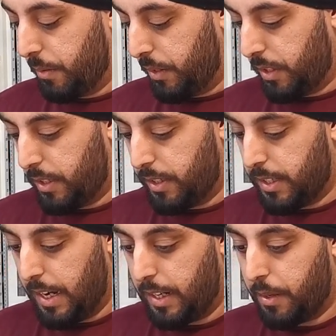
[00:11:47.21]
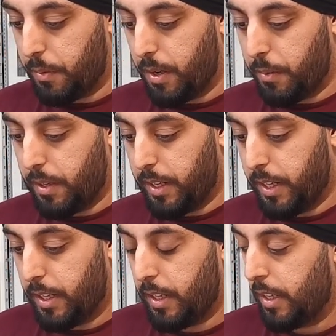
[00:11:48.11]
which is exactly what I will
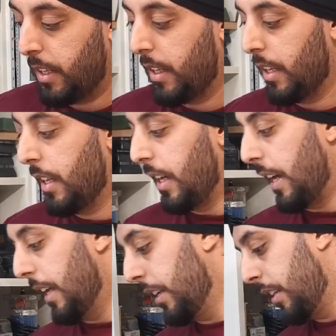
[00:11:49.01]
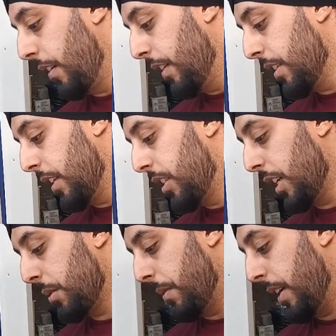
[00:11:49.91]
need. And there is an
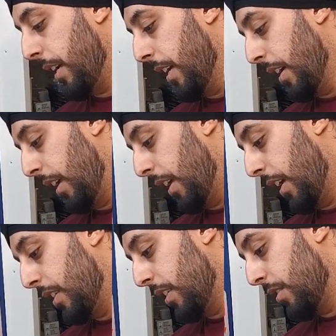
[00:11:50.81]
adjustment here in case